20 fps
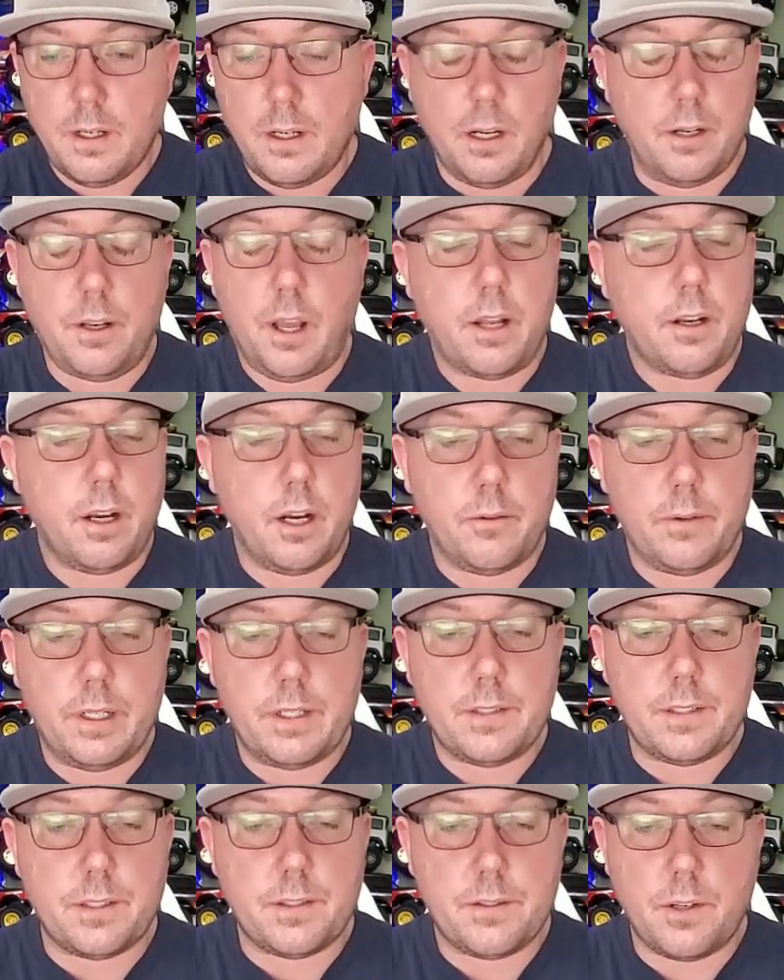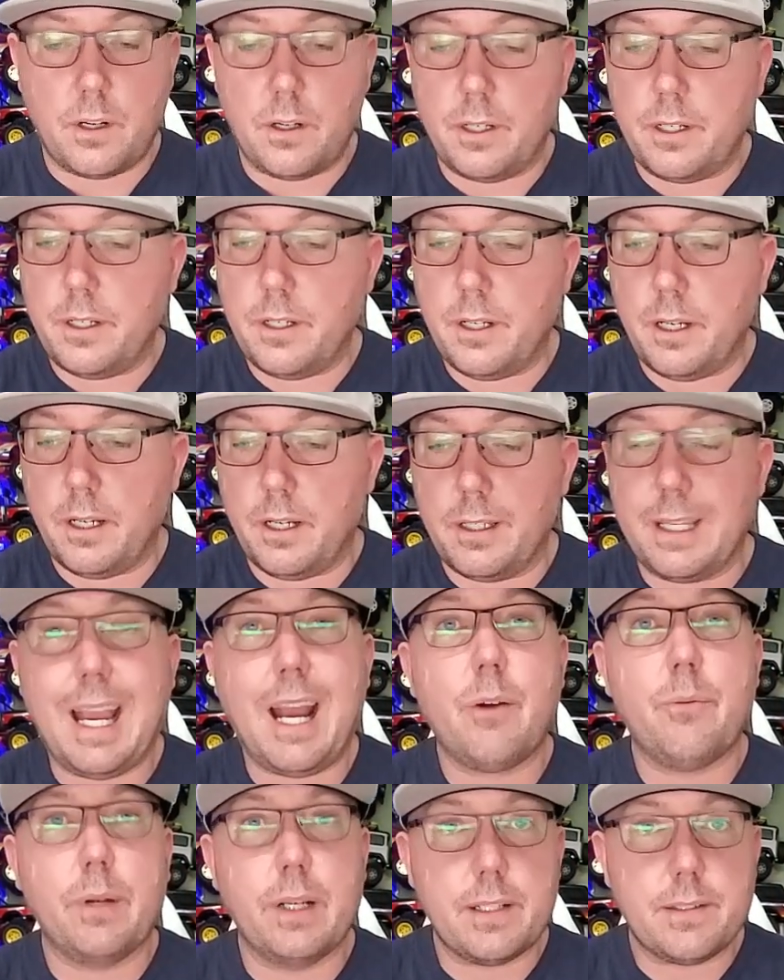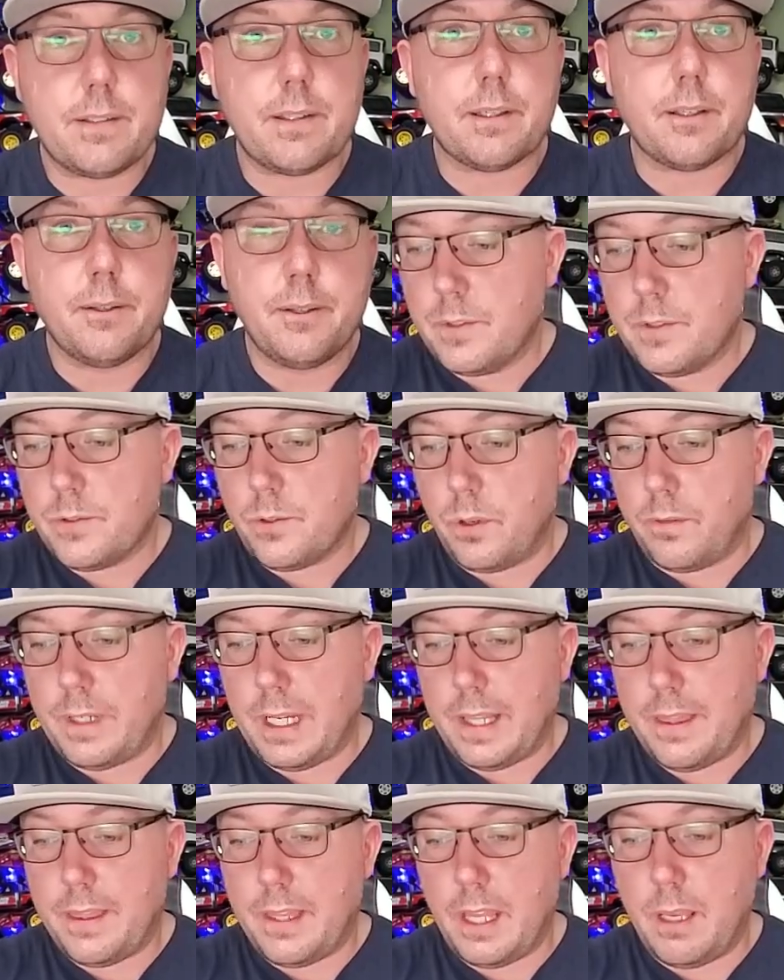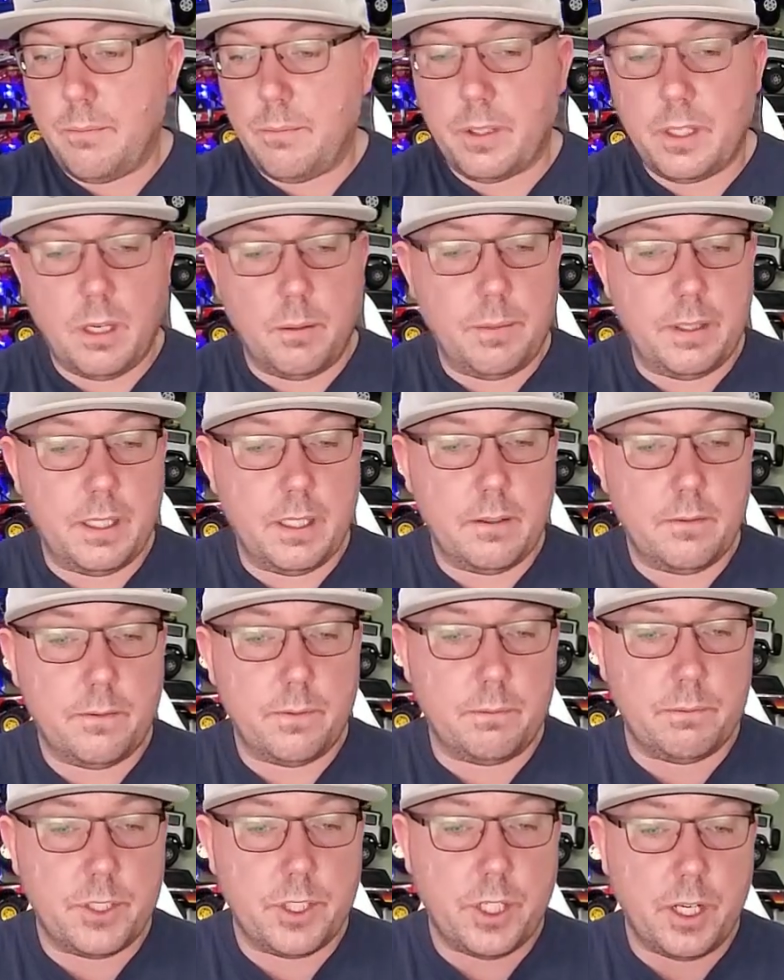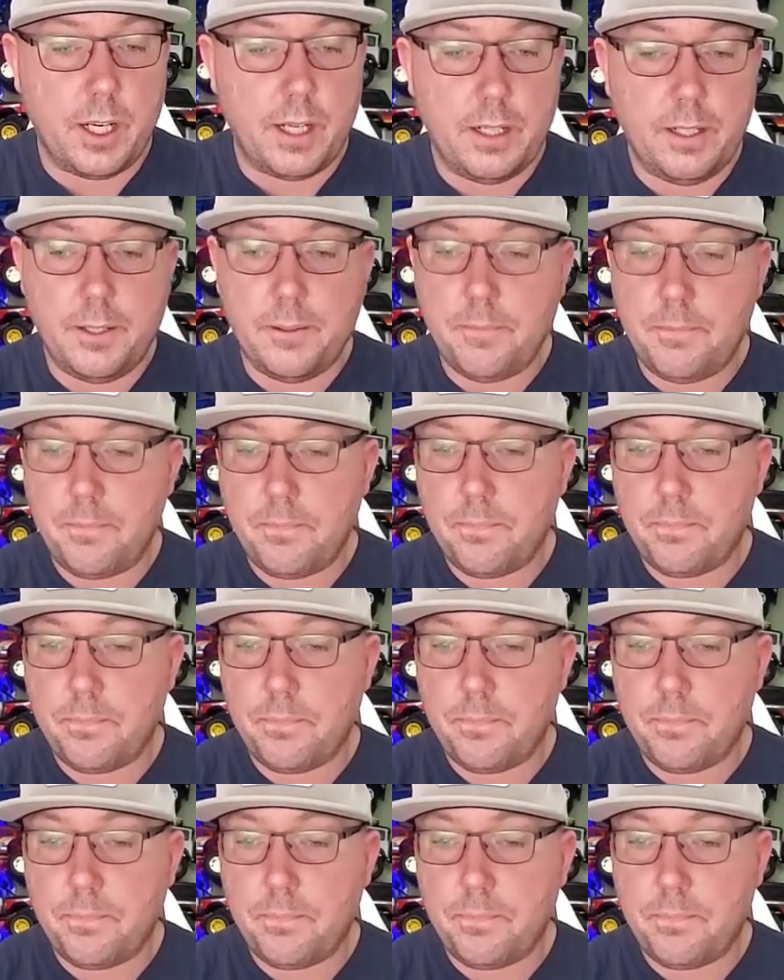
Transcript: Or not Hot Racing, sorry, Yeah Racing. So I've got them coming in from China.